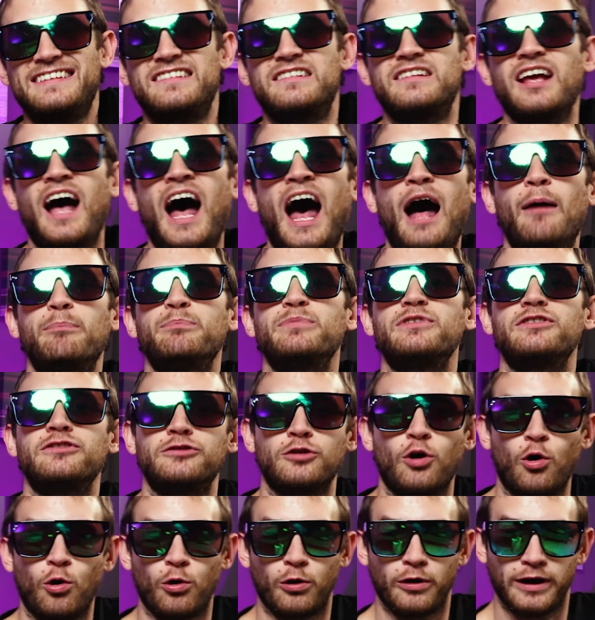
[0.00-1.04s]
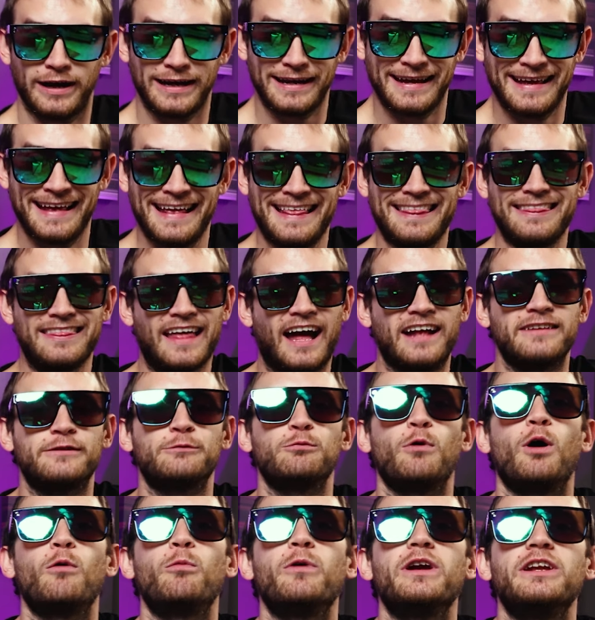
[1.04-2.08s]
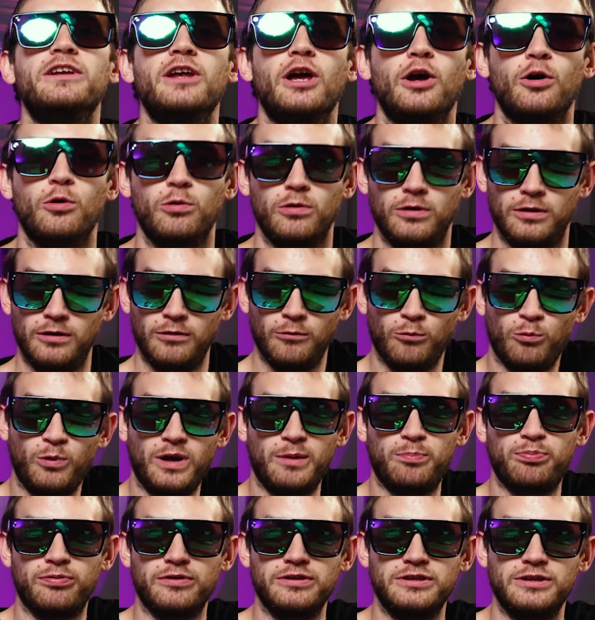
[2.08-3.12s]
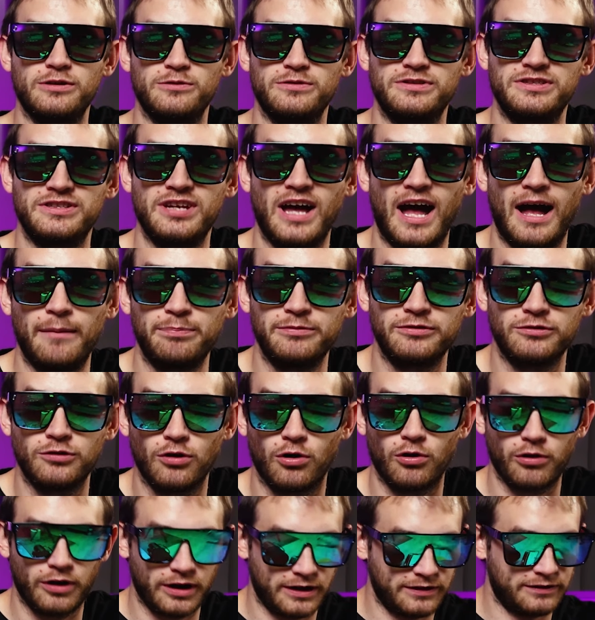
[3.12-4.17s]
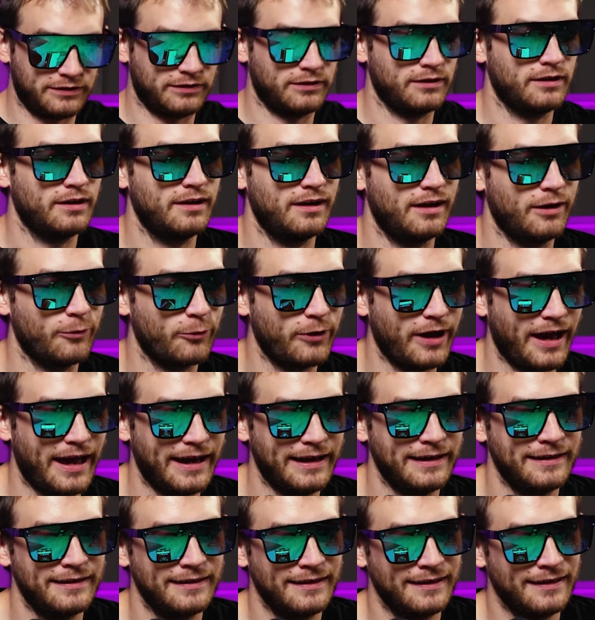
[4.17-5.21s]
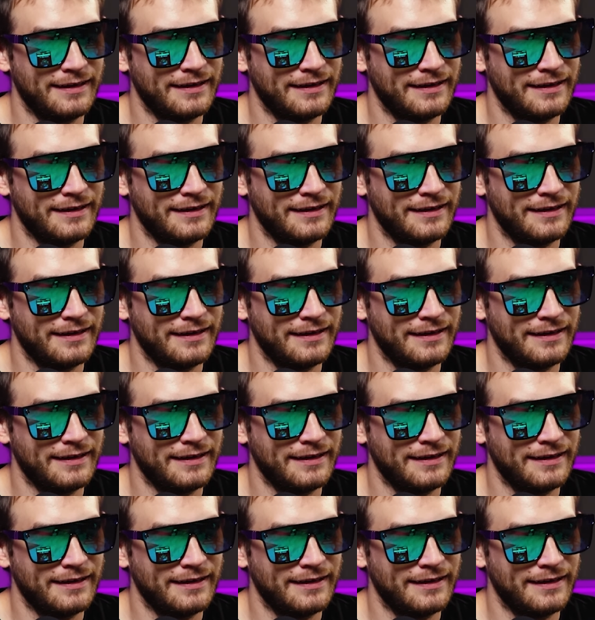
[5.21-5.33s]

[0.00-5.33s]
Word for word: Top story. That's what we do. We produce top stories. Okay.